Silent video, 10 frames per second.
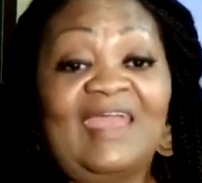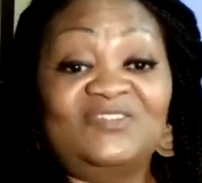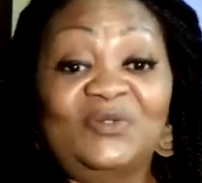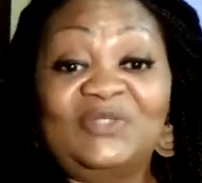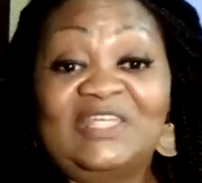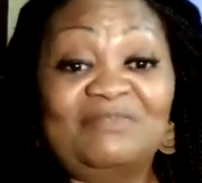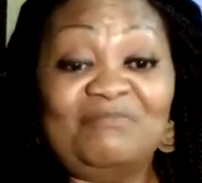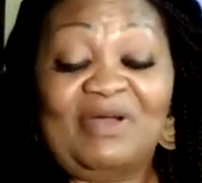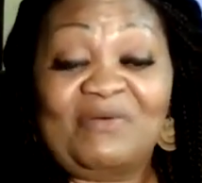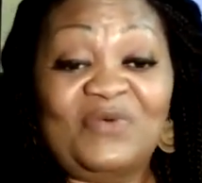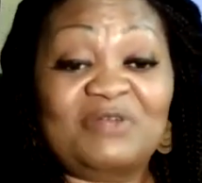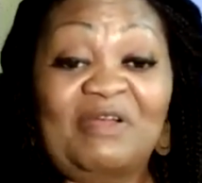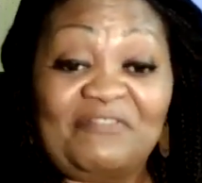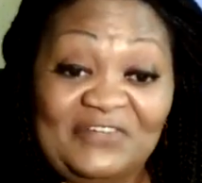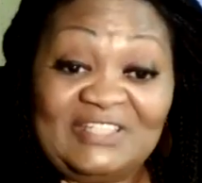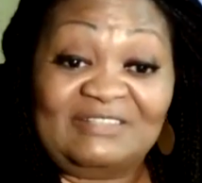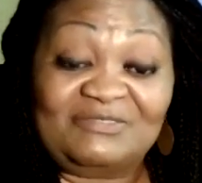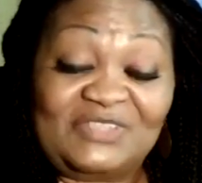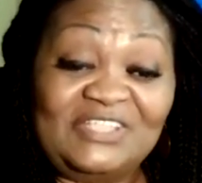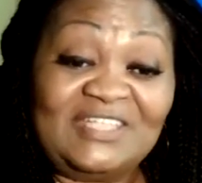And so then my, one of my friends
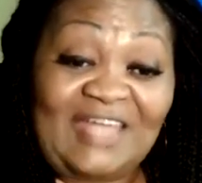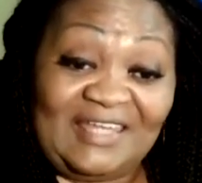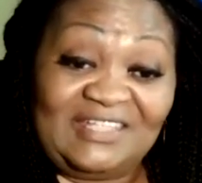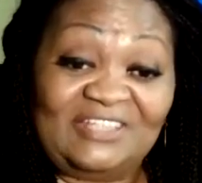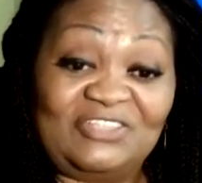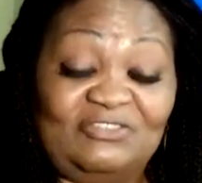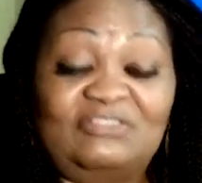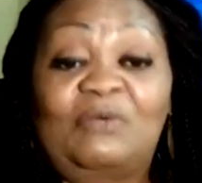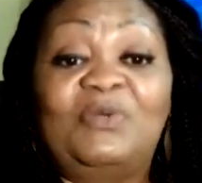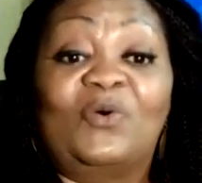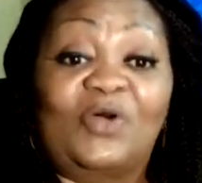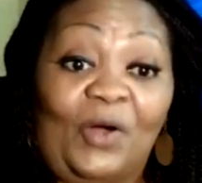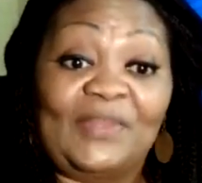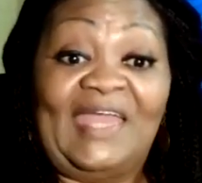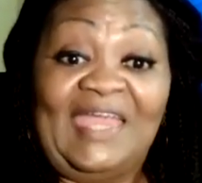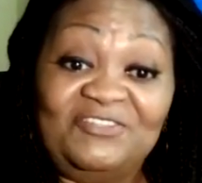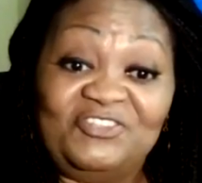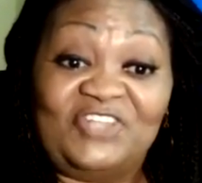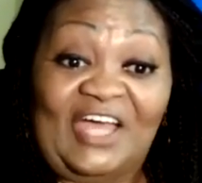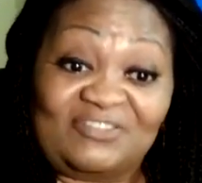that's in the 90 day challenge, she said, we're gonna call it
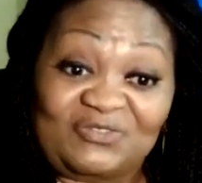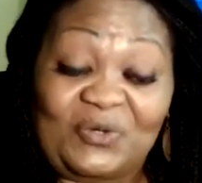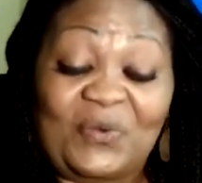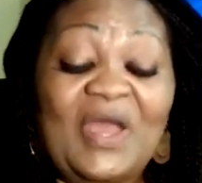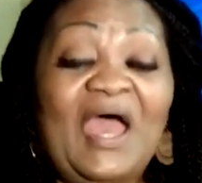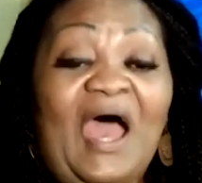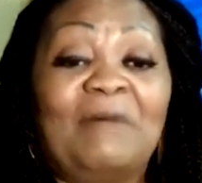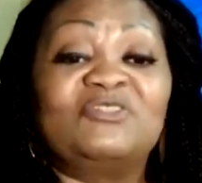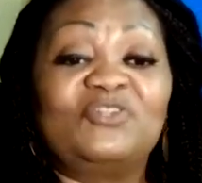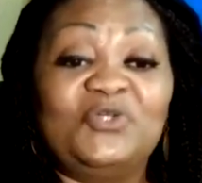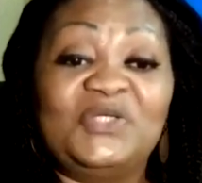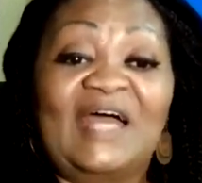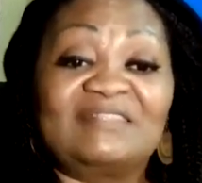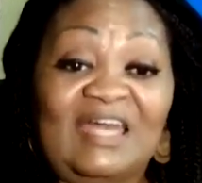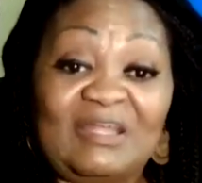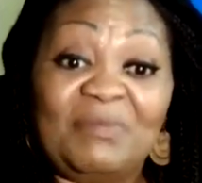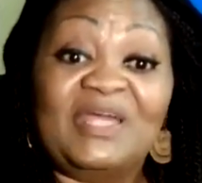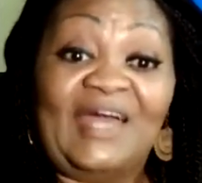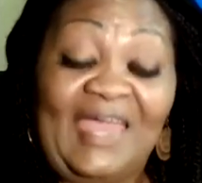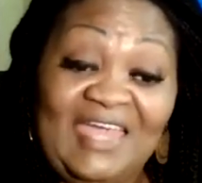Angigizer. So I'm sure you guys how to
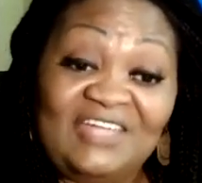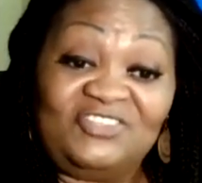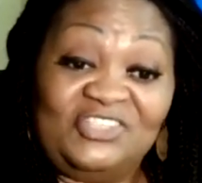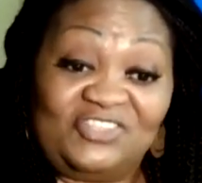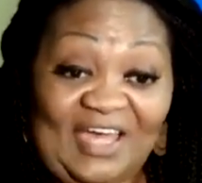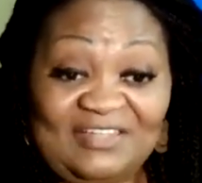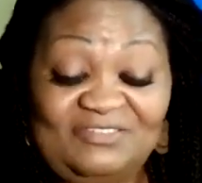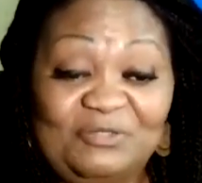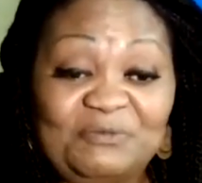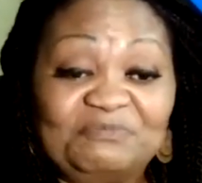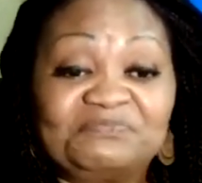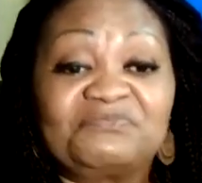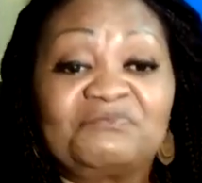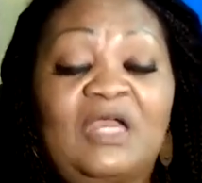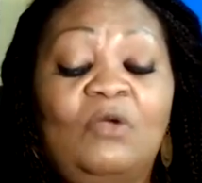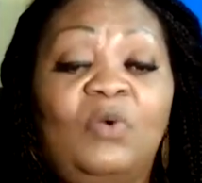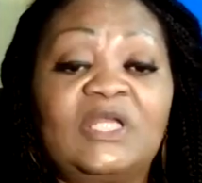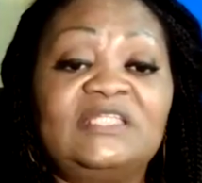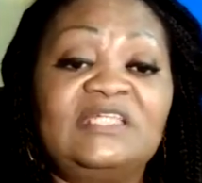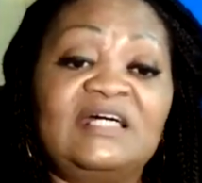make an Angigizer. And
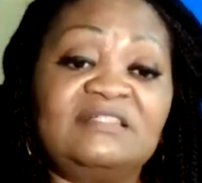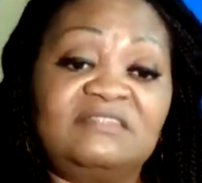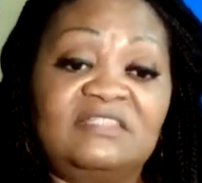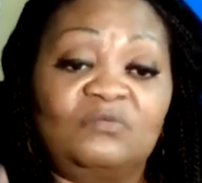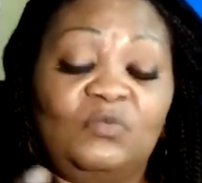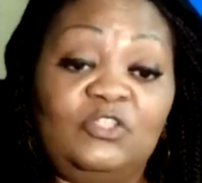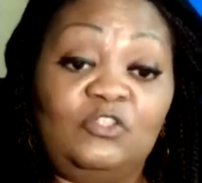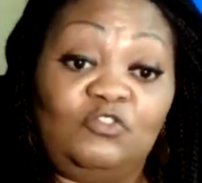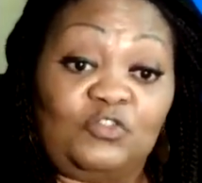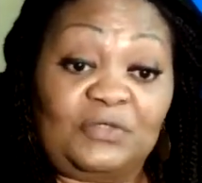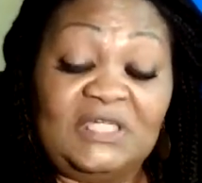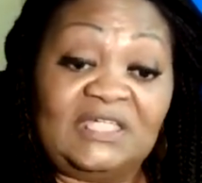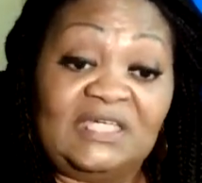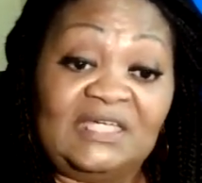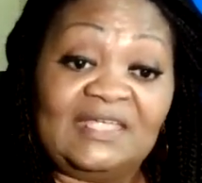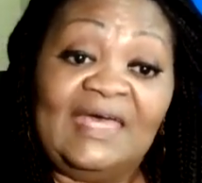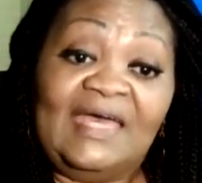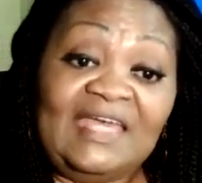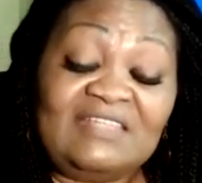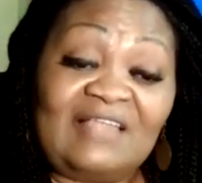what it does is when you drink it,
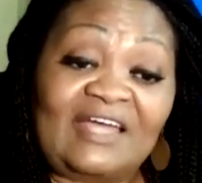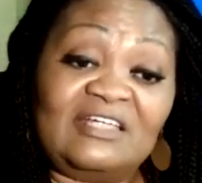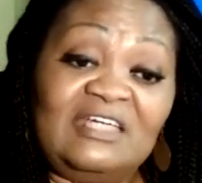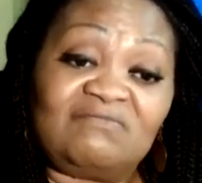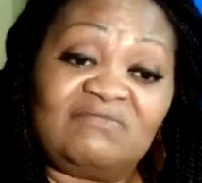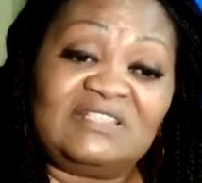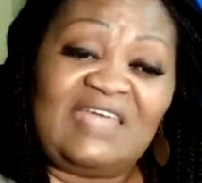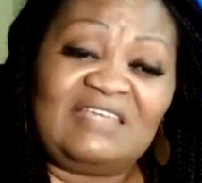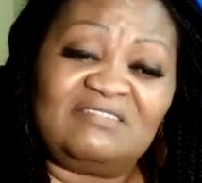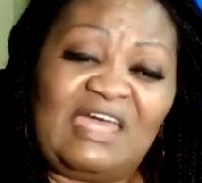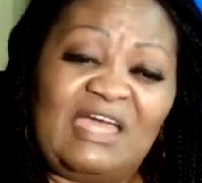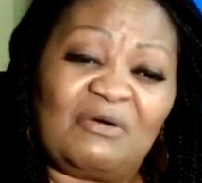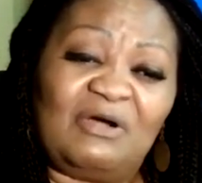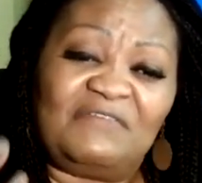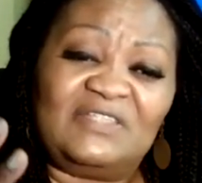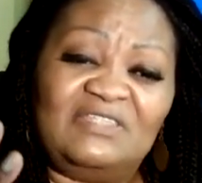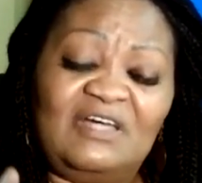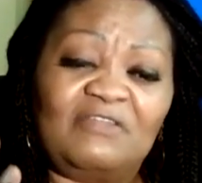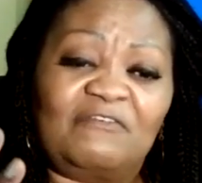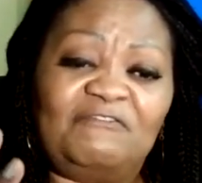it's like it, it takes care of
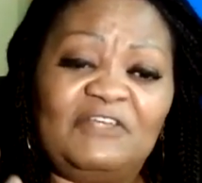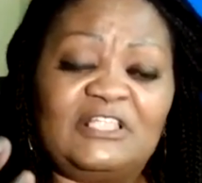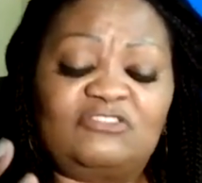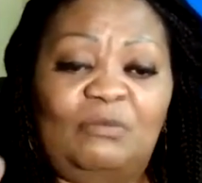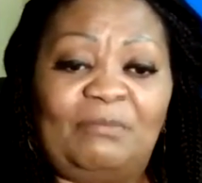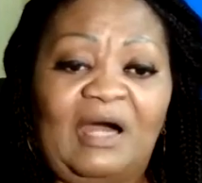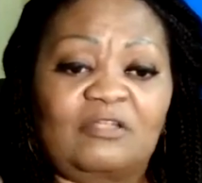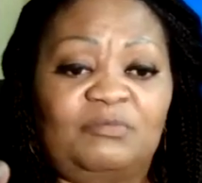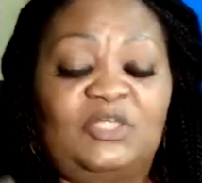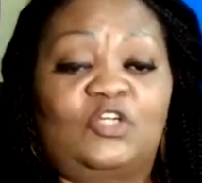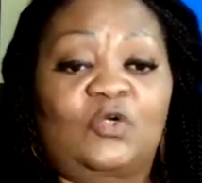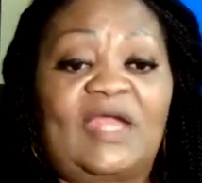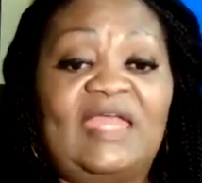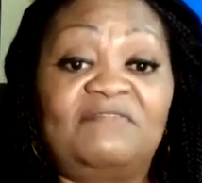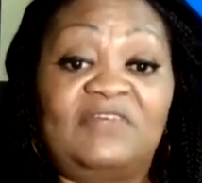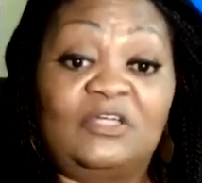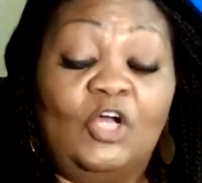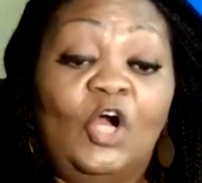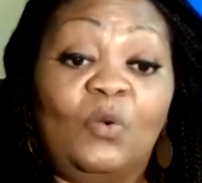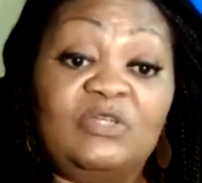another feeling that your body be craving,
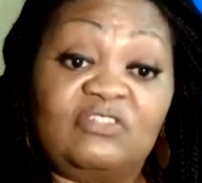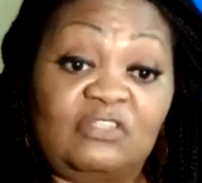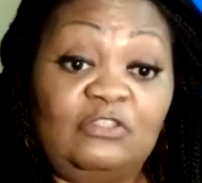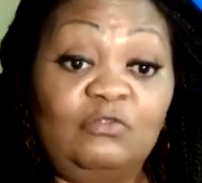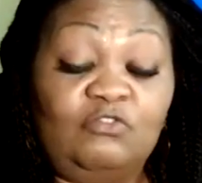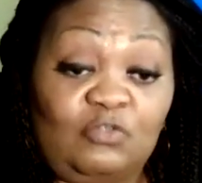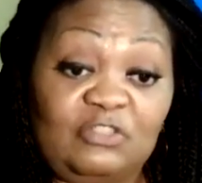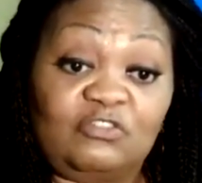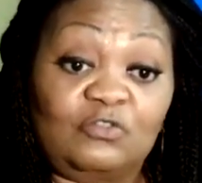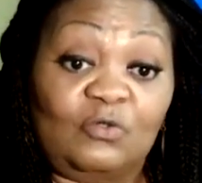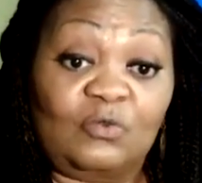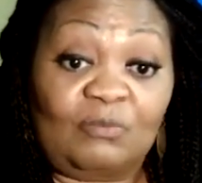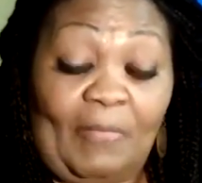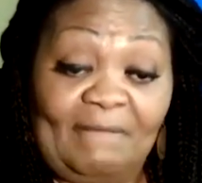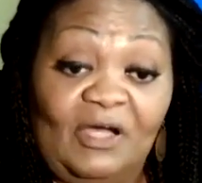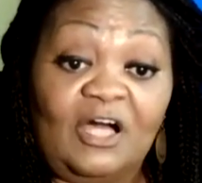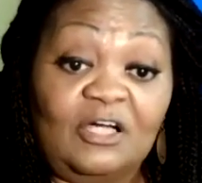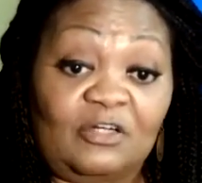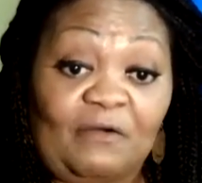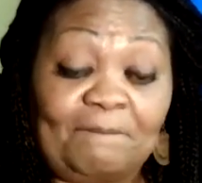which is a nutritional
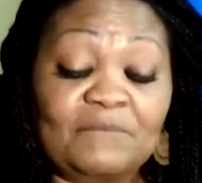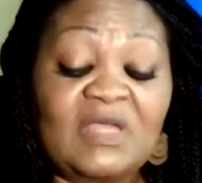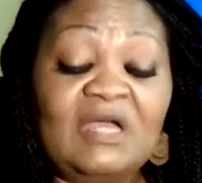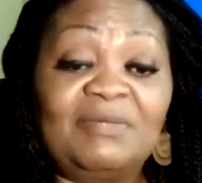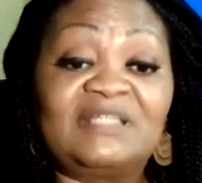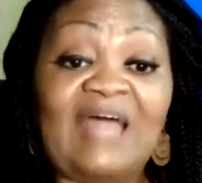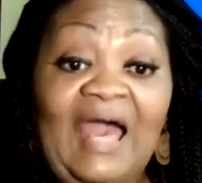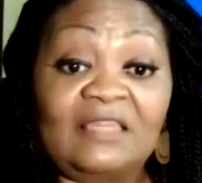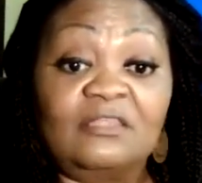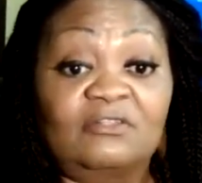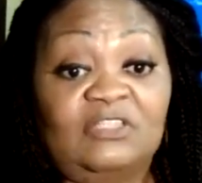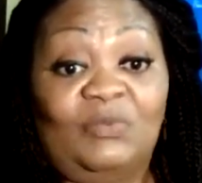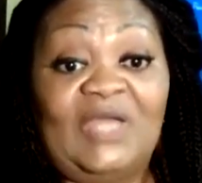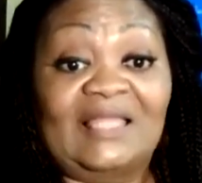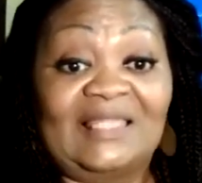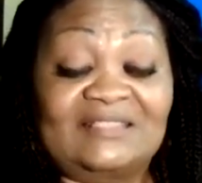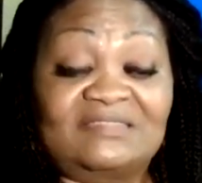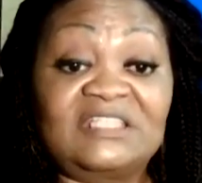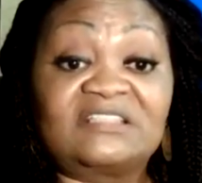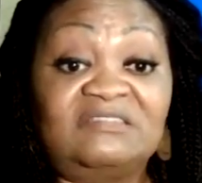hunger. Because I've learned that we got like
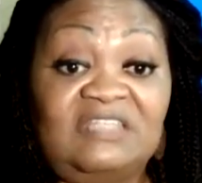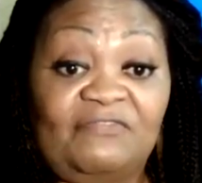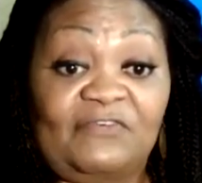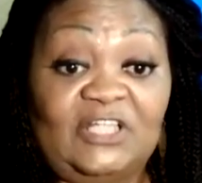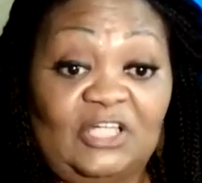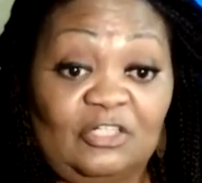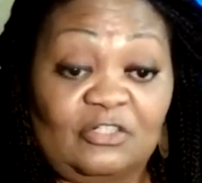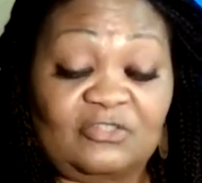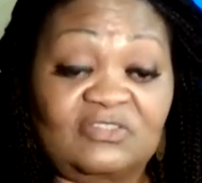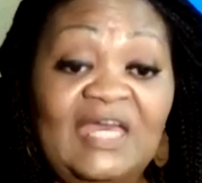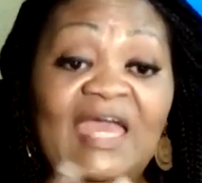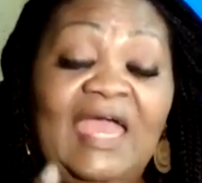six different hungers.